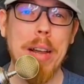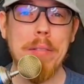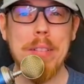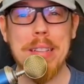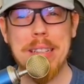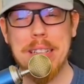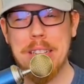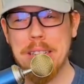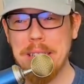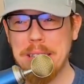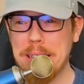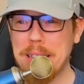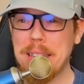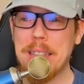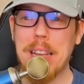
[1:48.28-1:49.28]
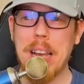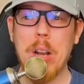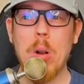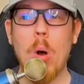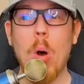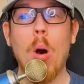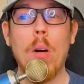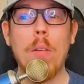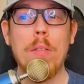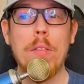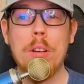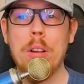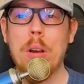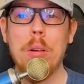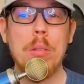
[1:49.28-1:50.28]
decisions can
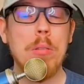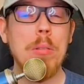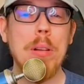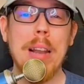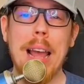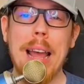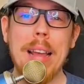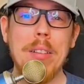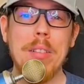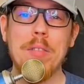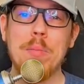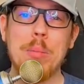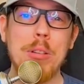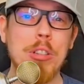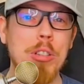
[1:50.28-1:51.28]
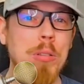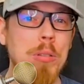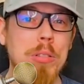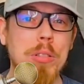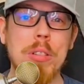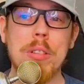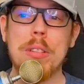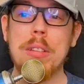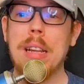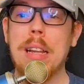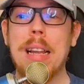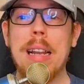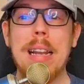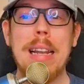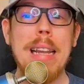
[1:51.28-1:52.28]
often go through layers of producers,
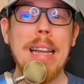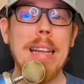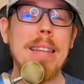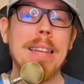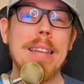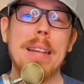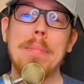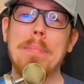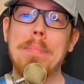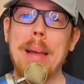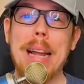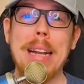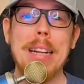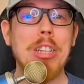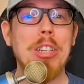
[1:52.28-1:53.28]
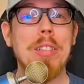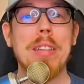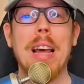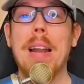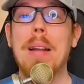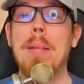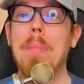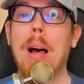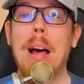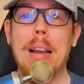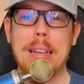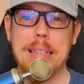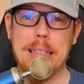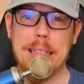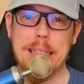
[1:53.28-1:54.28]
leads, managers, and
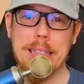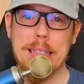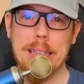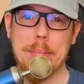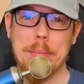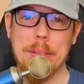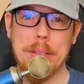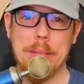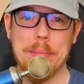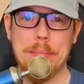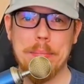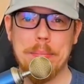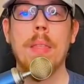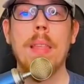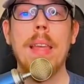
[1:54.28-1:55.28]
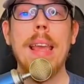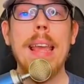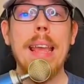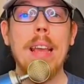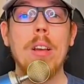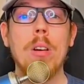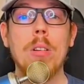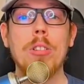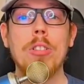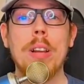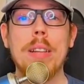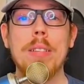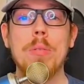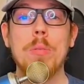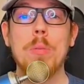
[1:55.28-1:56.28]
marketing teams. In
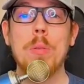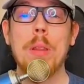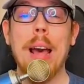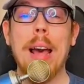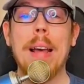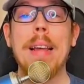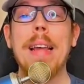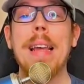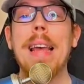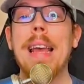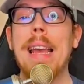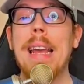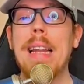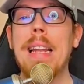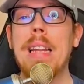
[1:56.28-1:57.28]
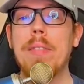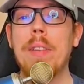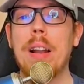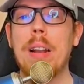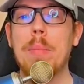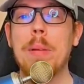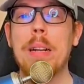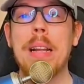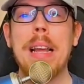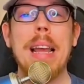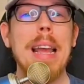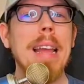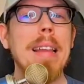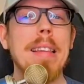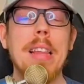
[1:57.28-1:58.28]
contrast to all that, indie development
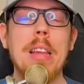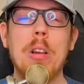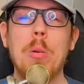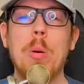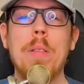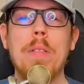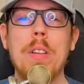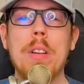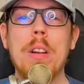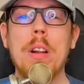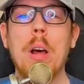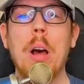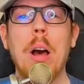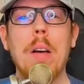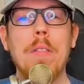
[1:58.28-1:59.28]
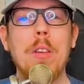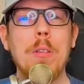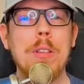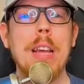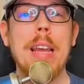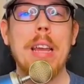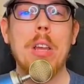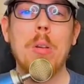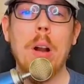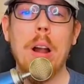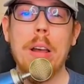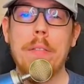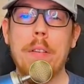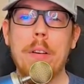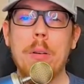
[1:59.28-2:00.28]
is the equivalent of you taking your
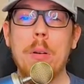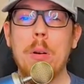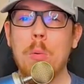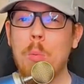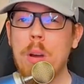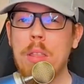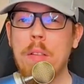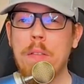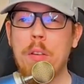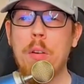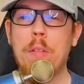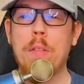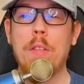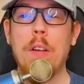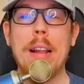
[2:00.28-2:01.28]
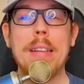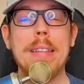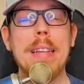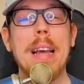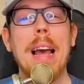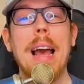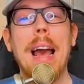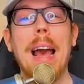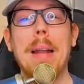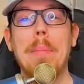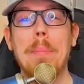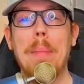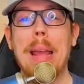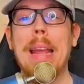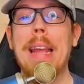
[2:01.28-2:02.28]
iPhone with a few friends
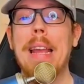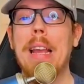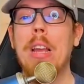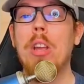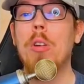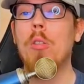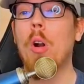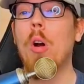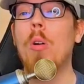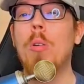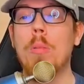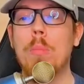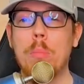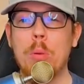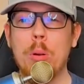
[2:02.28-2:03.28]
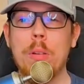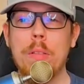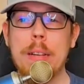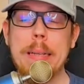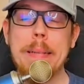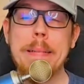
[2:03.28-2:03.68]
and making your own movie.